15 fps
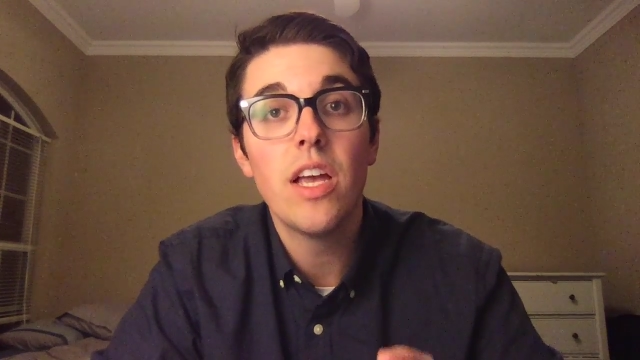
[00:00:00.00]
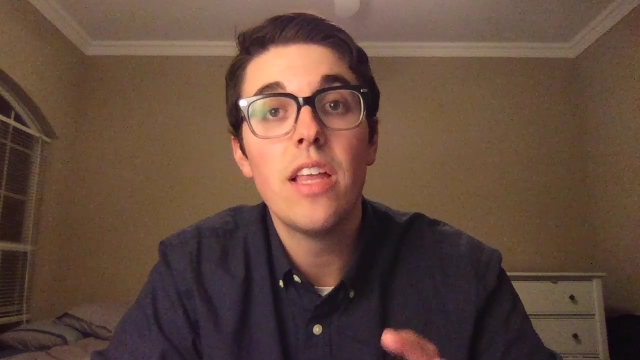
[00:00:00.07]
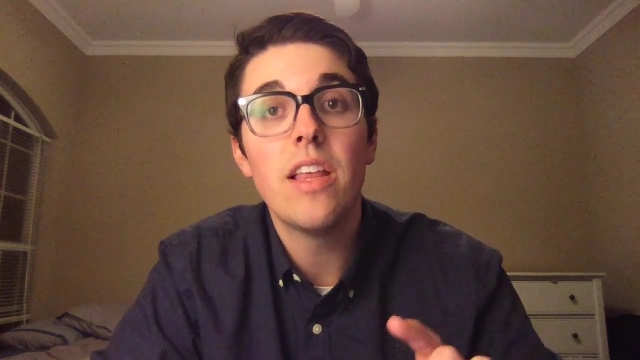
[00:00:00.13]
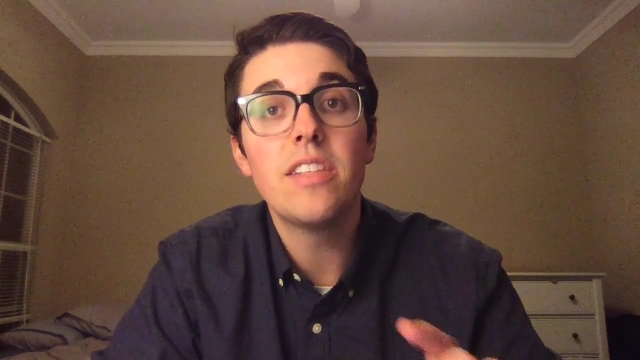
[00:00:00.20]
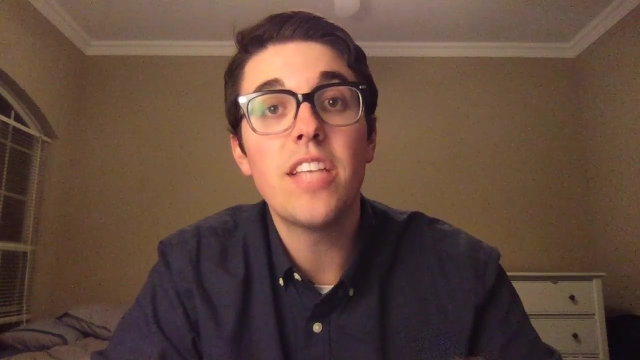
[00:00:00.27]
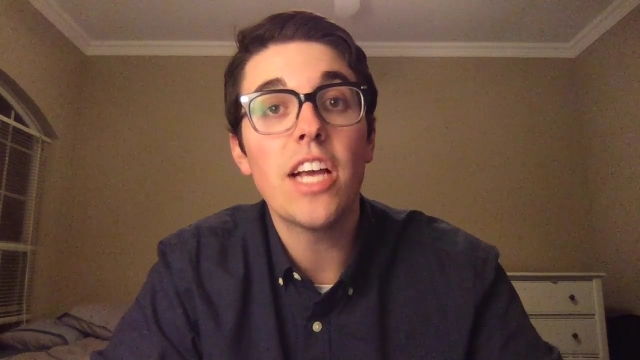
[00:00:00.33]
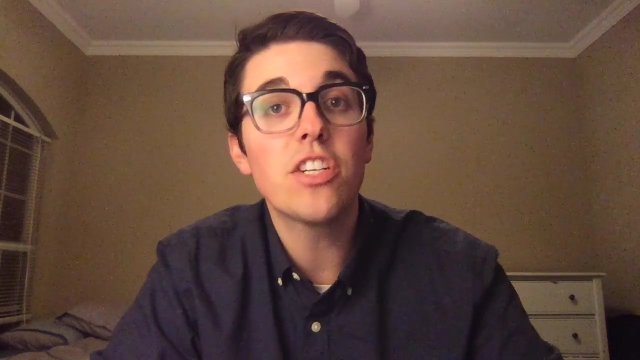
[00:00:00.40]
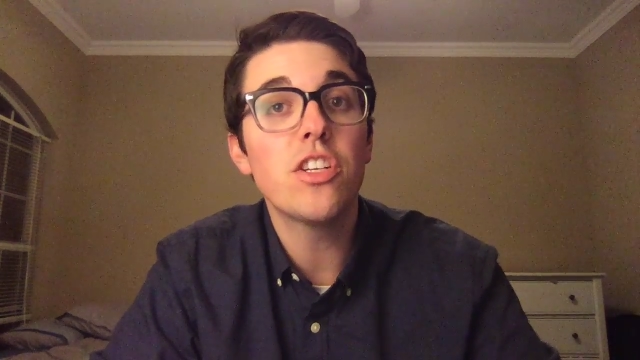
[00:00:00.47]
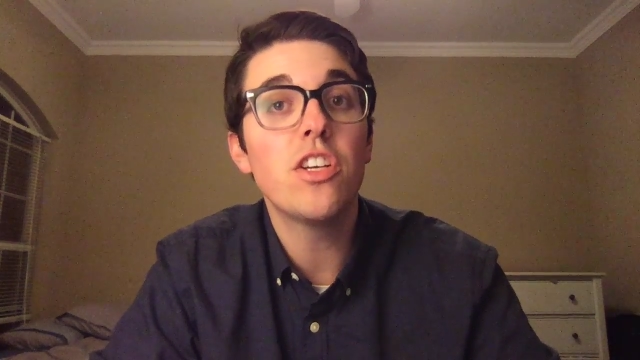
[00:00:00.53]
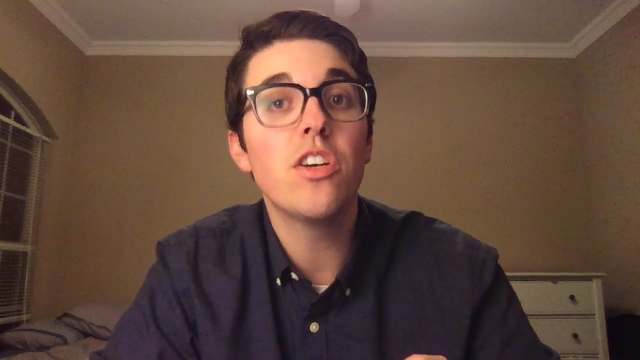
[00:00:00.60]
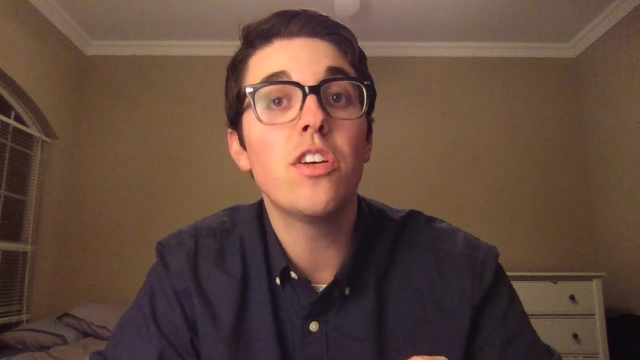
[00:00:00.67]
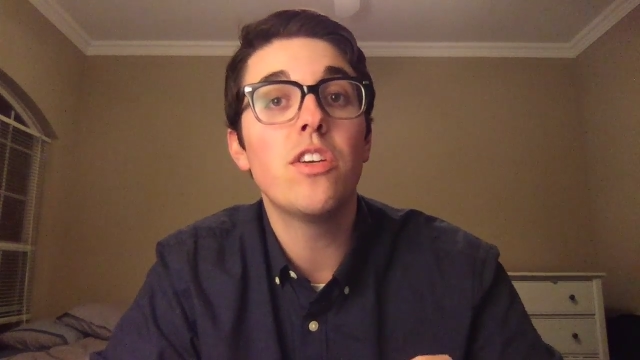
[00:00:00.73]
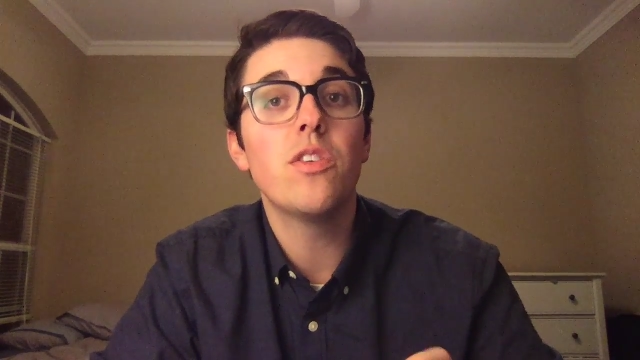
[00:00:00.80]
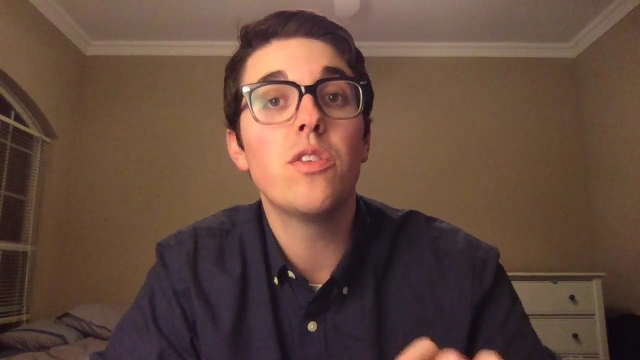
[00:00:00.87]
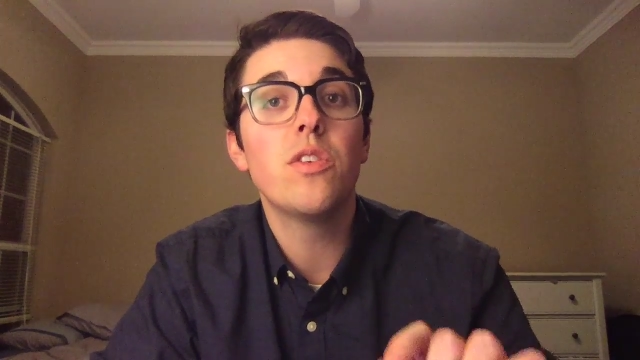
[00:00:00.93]
that's actually
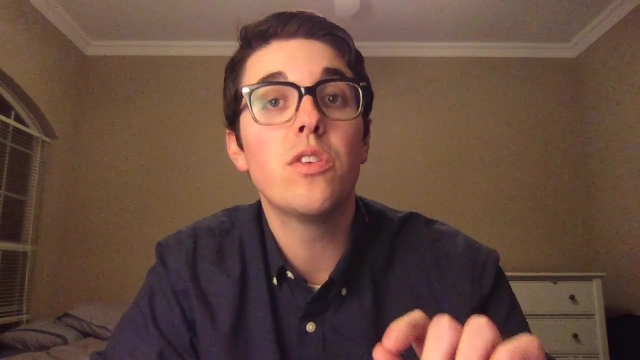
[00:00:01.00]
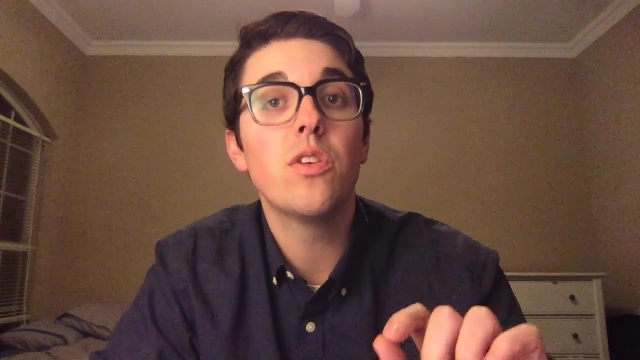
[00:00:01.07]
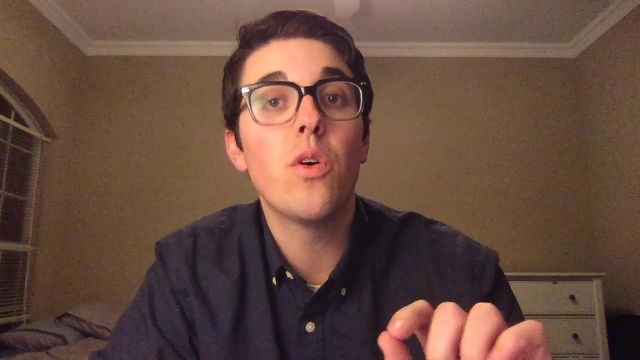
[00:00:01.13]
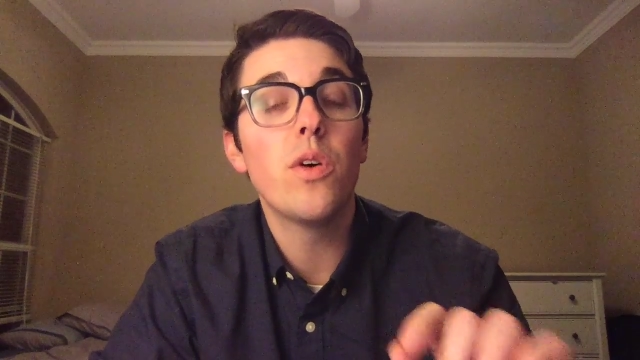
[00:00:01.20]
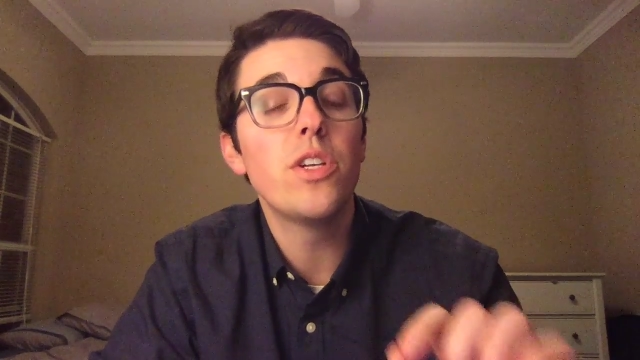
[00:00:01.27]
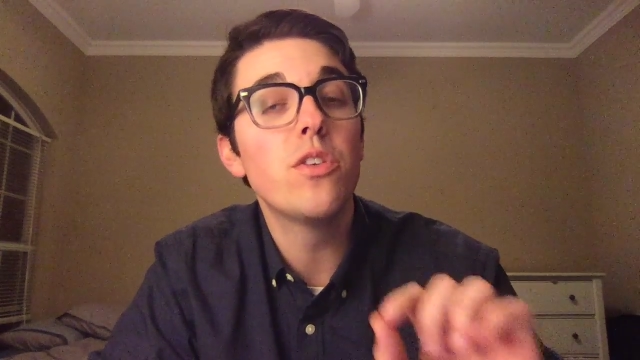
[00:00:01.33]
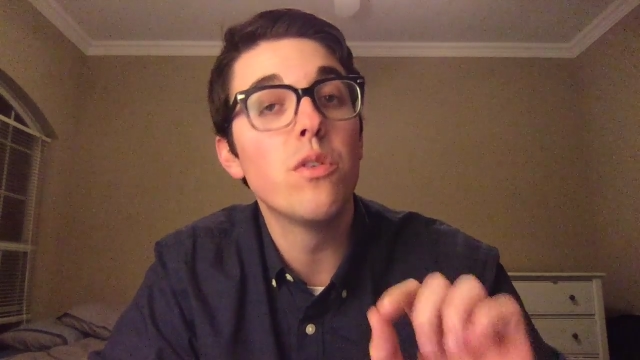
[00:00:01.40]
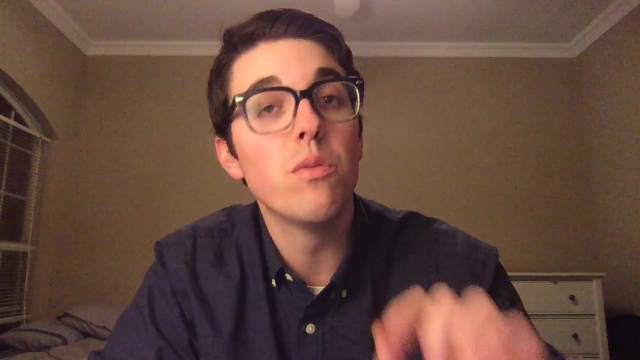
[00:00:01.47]
going to